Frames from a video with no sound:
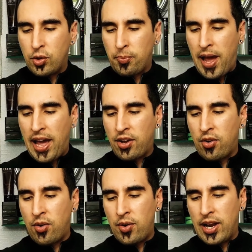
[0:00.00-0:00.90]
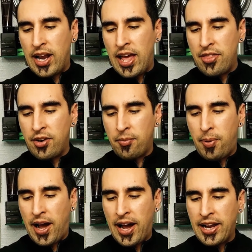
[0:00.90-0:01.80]
tobacco and
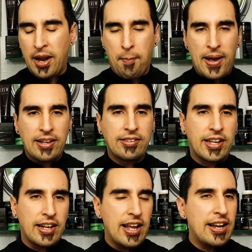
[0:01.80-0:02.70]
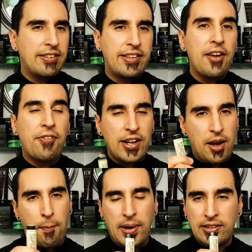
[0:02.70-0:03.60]
leather, pine and musk. And, and it's
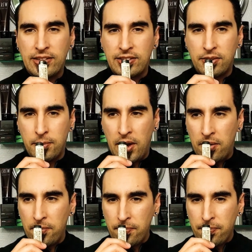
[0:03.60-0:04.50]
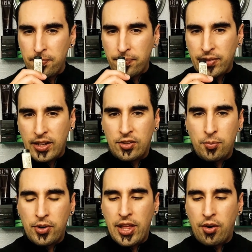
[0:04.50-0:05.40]
definitely a musky smell.
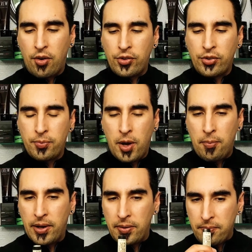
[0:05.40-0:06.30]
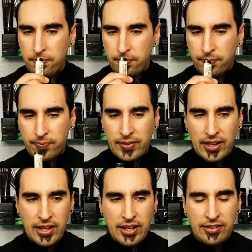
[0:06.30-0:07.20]
It's more older smell, but
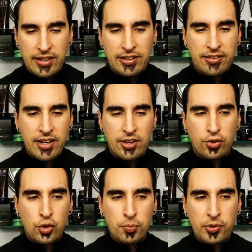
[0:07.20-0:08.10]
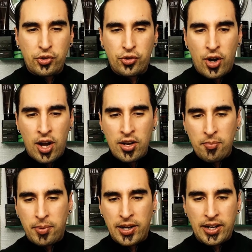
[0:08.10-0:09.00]
it's, it's not super
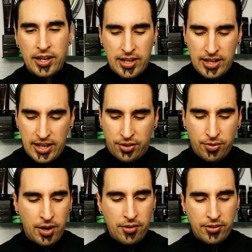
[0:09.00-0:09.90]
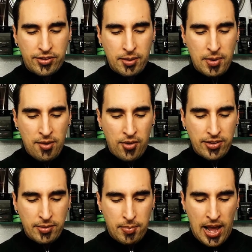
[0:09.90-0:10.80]
strong, but it's right on the same
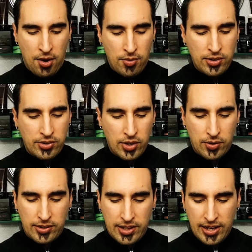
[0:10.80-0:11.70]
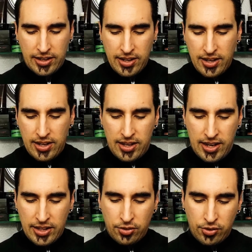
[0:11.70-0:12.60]
level as the black one. So it's like
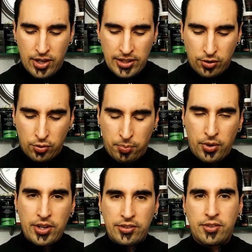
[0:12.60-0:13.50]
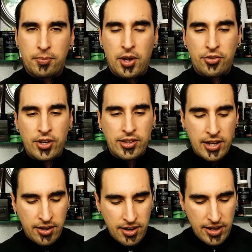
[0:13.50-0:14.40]
like those are like those buoyant smells right
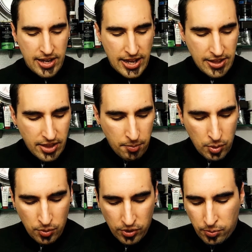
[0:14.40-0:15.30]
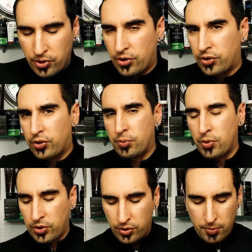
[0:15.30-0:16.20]
there and then the blue one's more your
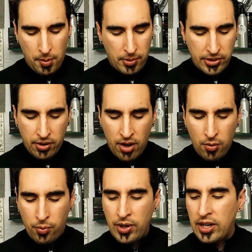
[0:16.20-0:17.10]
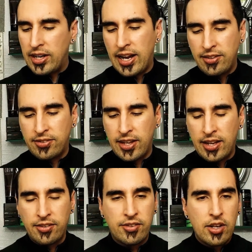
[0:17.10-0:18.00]
smoother smell but they're all really nice
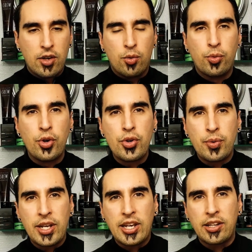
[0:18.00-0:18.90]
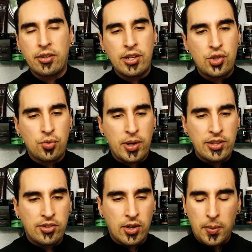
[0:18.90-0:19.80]
scents real unique in their each
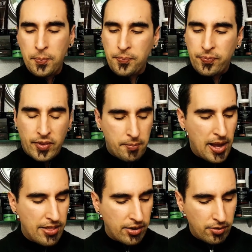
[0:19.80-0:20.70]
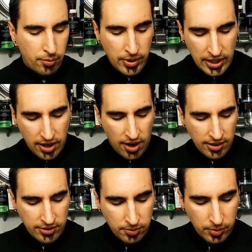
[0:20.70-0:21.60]
way so Man, they're really
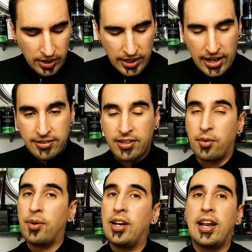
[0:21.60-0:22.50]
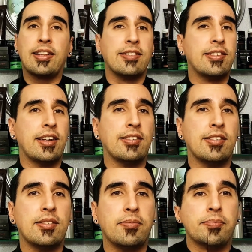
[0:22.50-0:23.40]
awesome, really nice. I really like the
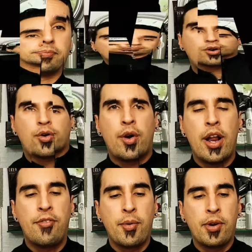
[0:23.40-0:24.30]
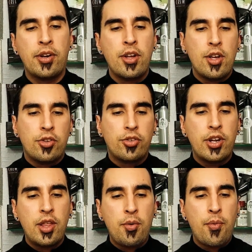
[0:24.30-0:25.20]
scents. Alright everyone, so
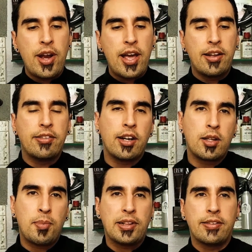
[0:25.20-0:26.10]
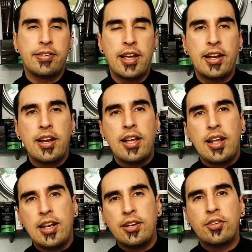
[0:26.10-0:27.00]
now that we went ahead and talked about the scent,
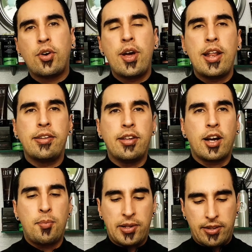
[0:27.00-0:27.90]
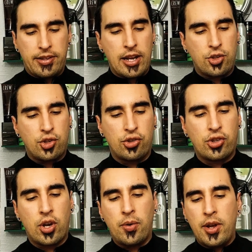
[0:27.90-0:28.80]
let's go ahead and talk about the texture.
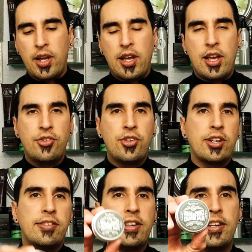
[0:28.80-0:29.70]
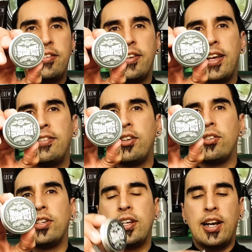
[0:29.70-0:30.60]
So as you can see, it's a nice
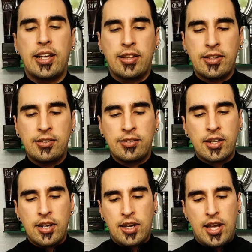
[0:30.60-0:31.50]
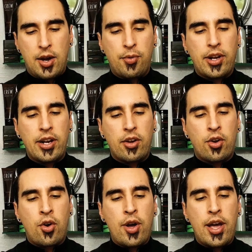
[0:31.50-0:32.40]
little tin like this, and we're going
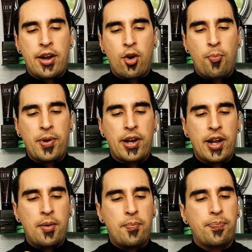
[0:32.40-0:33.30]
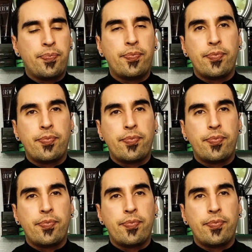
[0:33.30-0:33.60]
to go ahead and open it up.